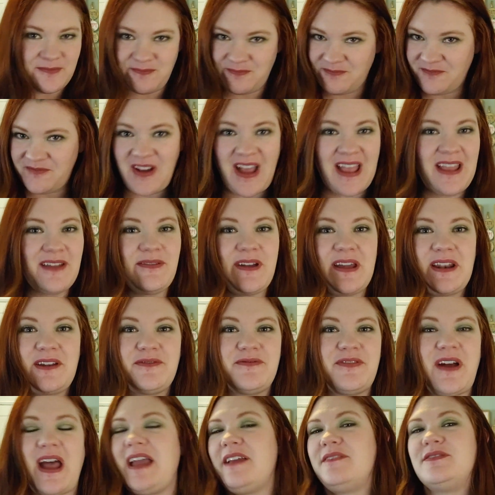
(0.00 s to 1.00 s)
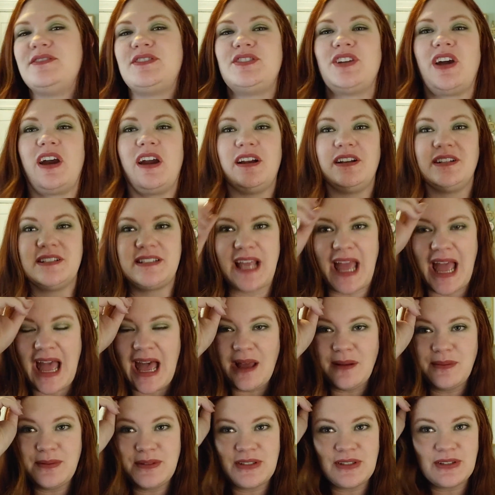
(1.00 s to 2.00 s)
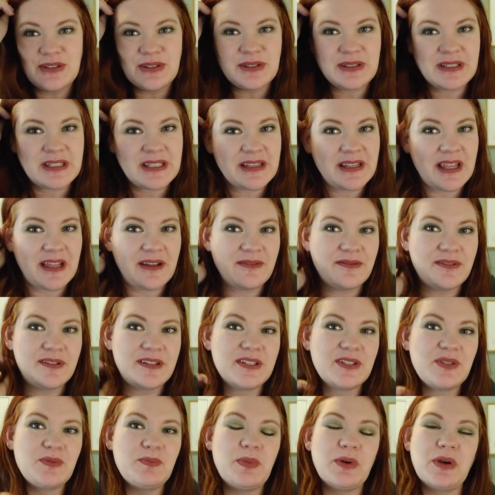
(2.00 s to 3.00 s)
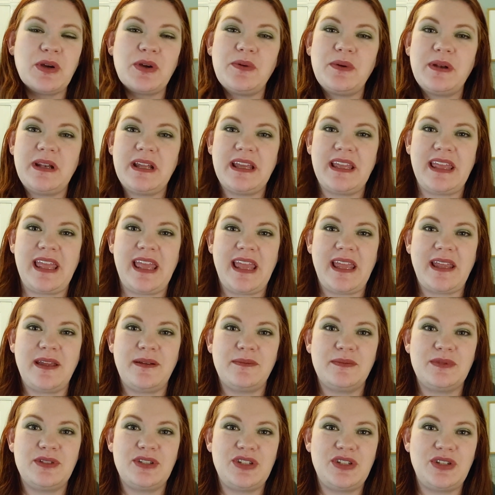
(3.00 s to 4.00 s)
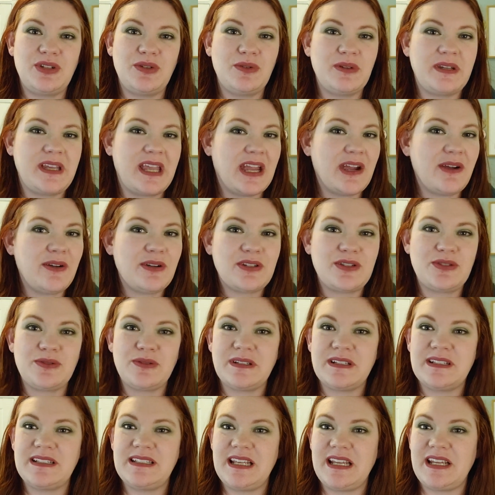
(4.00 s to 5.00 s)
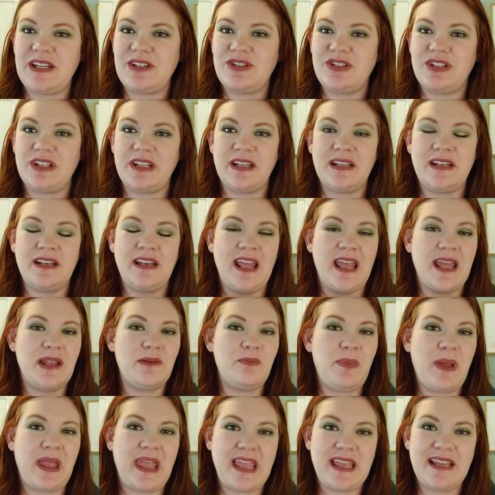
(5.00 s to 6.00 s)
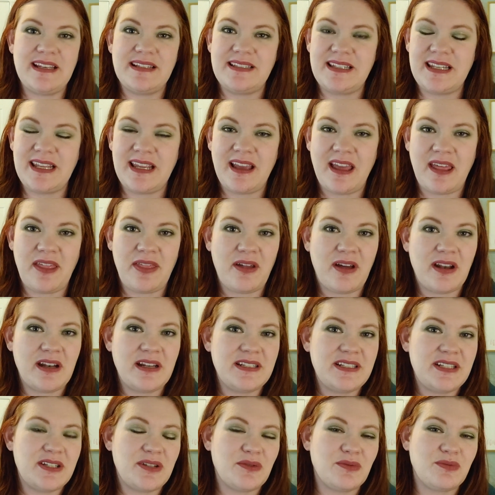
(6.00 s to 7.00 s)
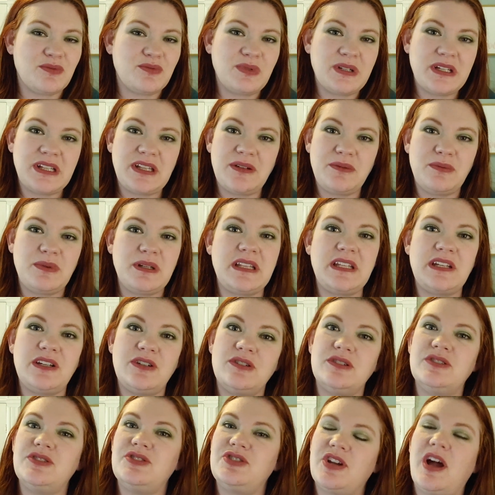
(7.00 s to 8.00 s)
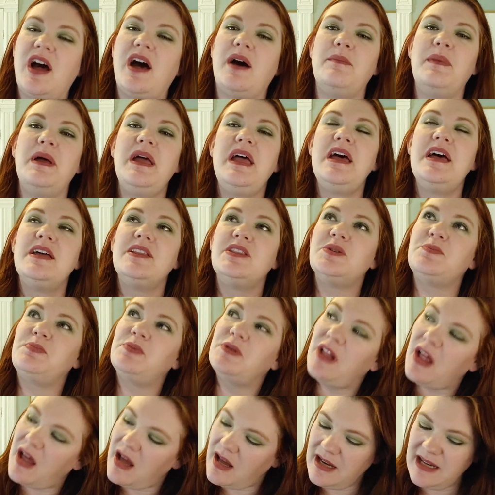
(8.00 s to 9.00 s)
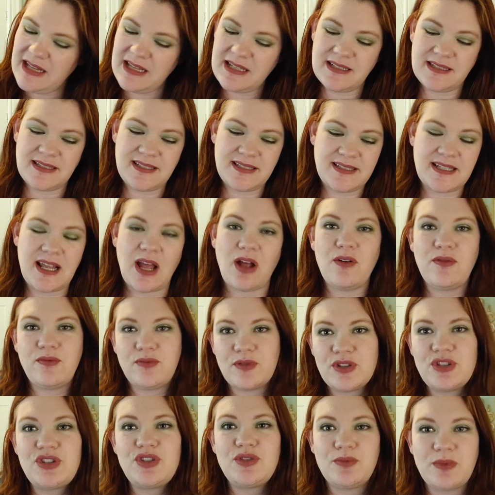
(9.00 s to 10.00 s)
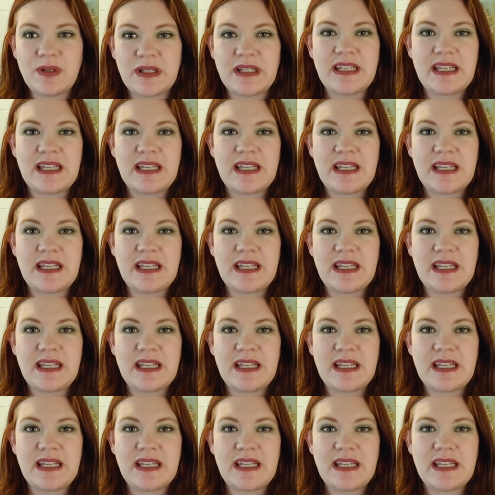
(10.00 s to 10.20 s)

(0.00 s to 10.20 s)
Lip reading: 5 out of 5 stars. Absolutely loved this book when it came to characterization and pacing. I thought it did a really, really good job. The plot itself, once you really